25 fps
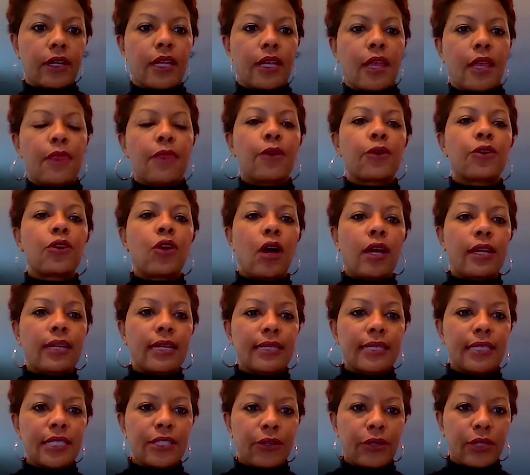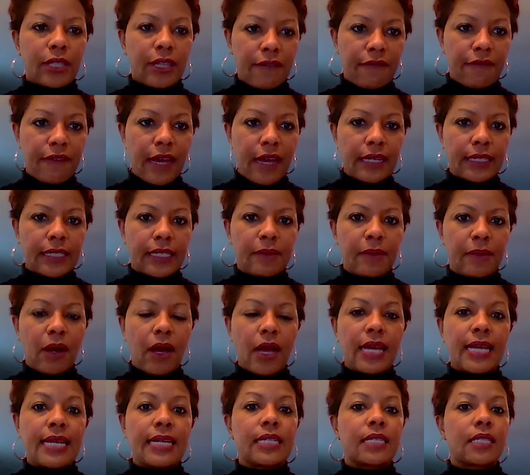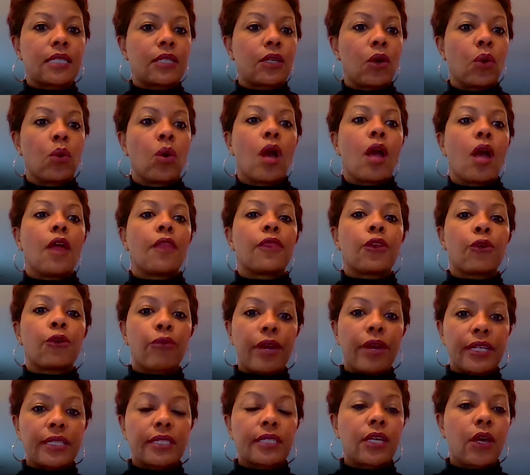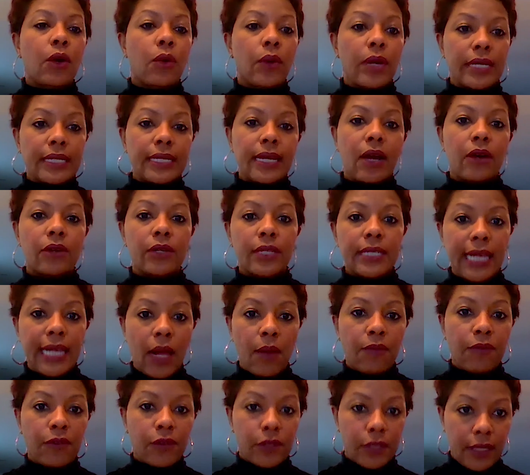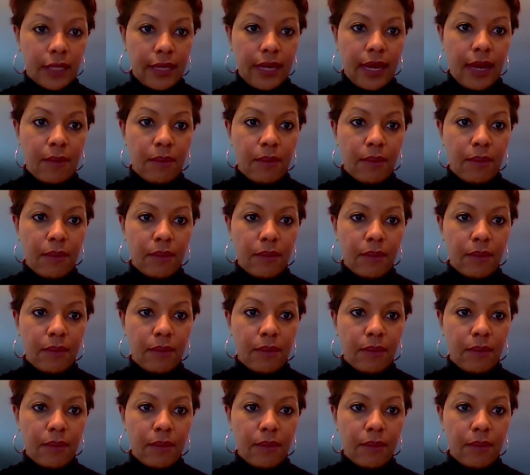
They're not necessarily affected by it. So the rates going down is helpful to them.